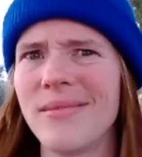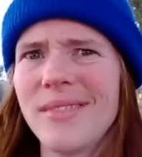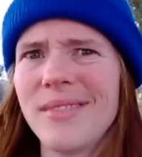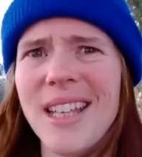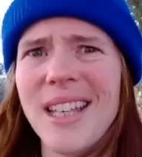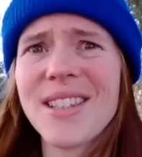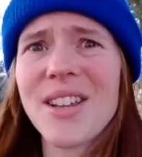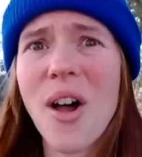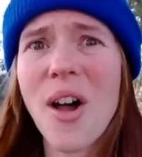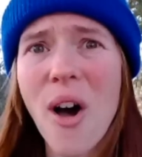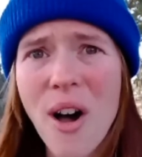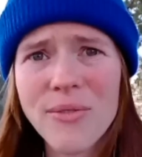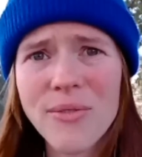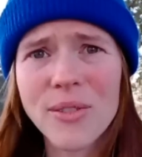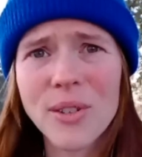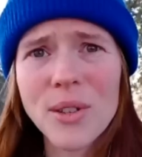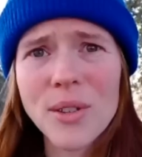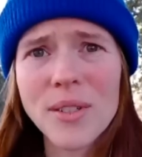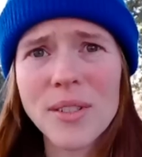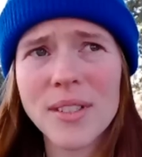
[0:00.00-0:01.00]
That's
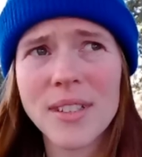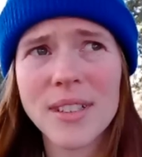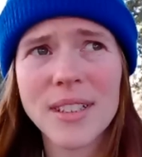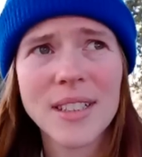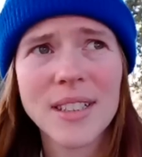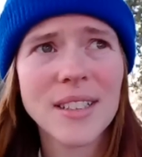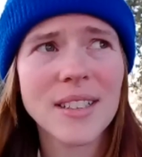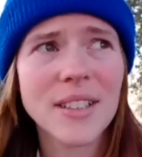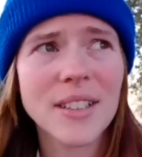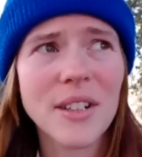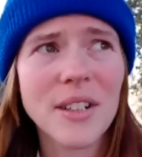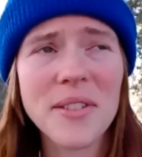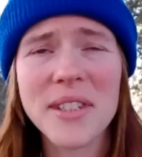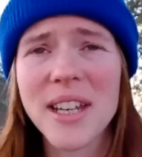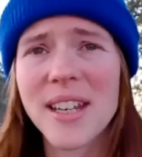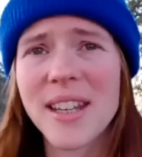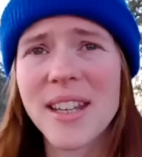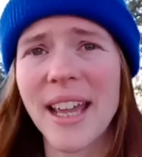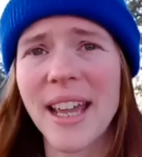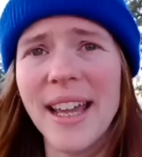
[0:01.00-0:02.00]
awful. Don't
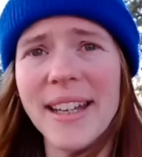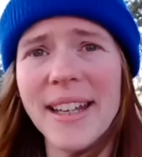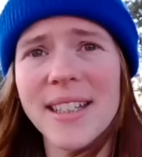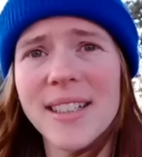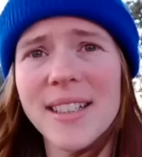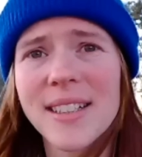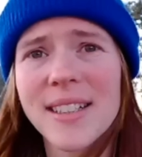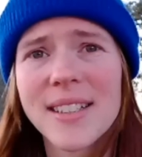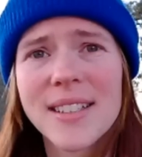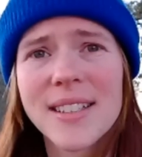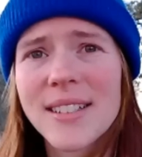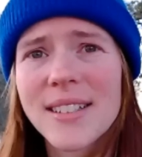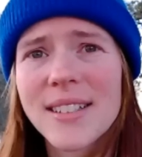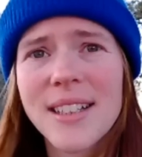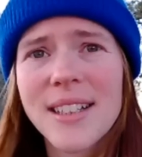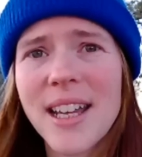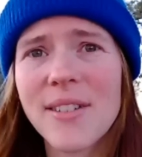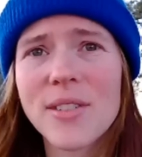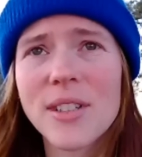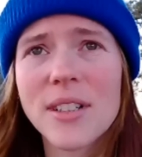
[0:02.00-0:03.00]
say that.
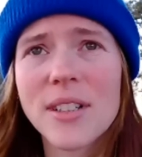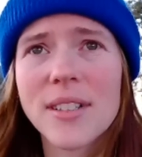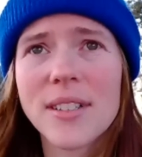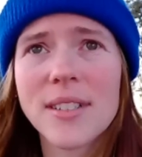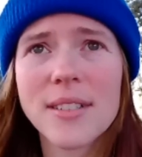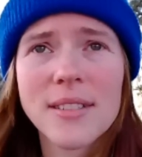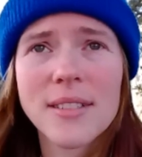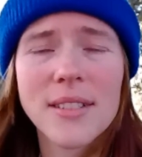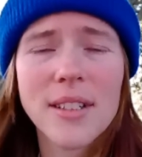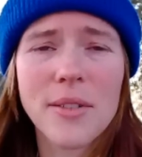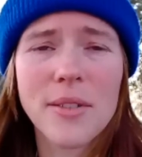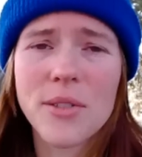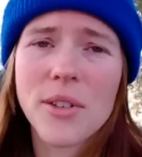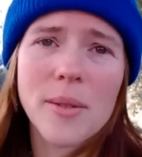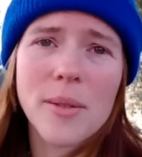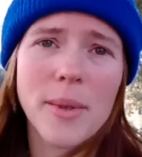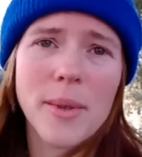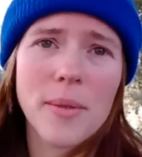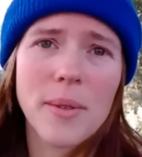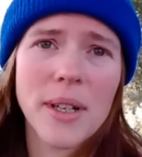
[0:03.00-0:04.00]
Ever. Don't joke
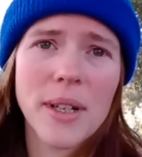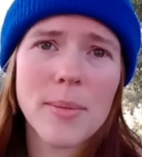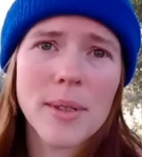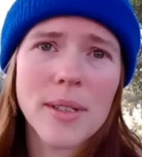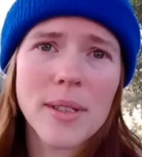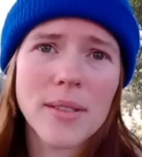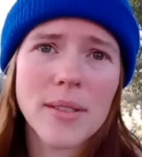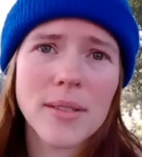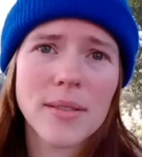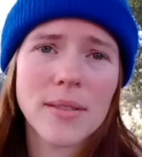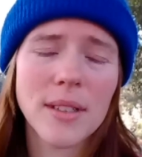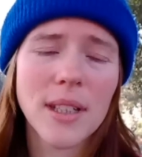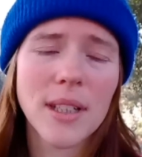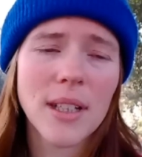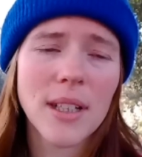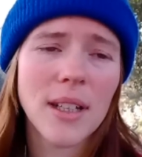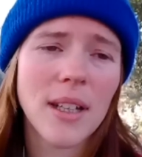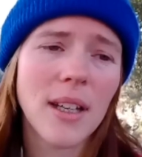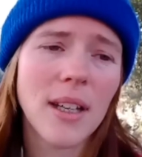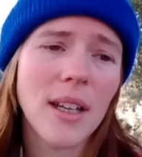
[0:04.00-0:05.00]
about rape.
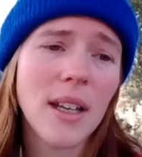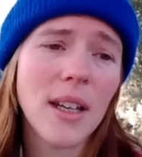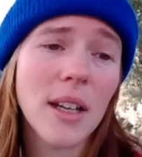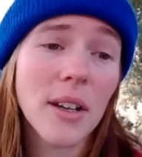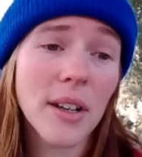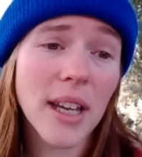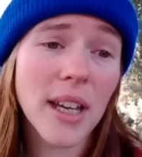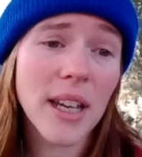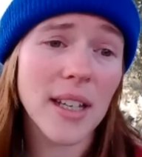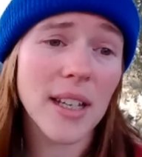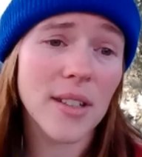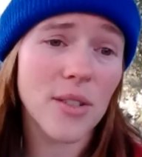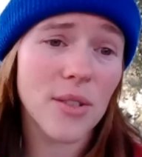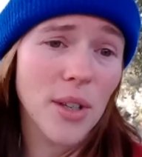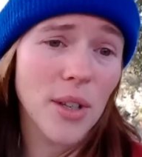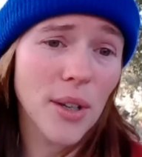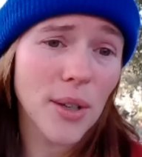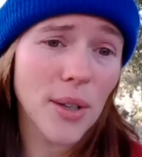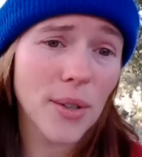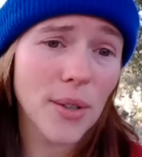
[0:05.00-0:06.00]
Okay,
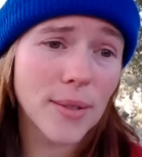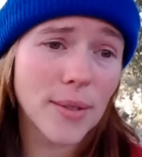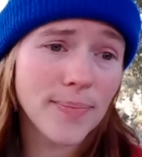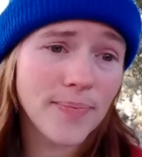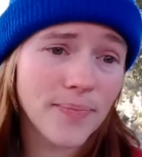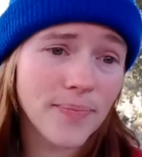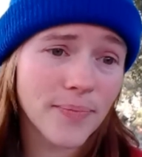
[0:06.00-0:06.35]
so,